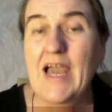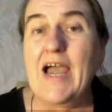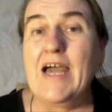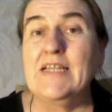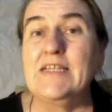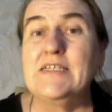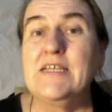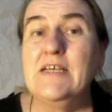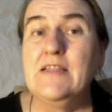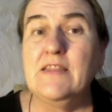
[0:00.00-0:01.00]
and
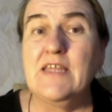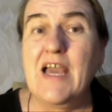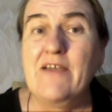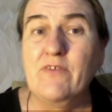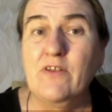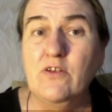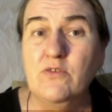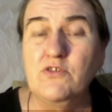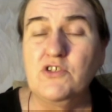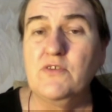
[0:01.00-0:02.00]
the
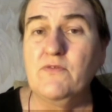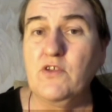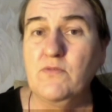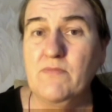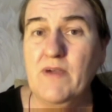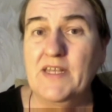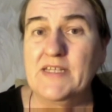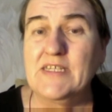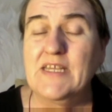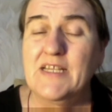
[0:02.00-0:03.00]
evolution of
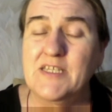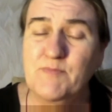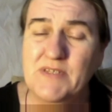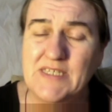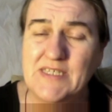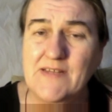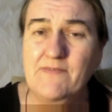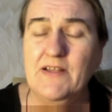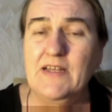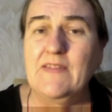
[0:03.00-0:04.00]
humanity, and
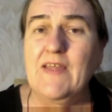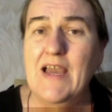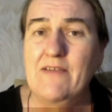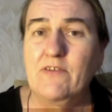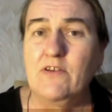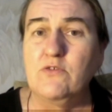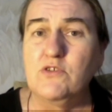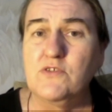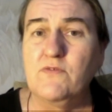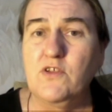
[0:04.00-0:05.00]
specifically the
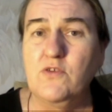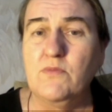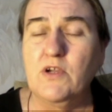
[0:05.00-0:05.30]
evolution of human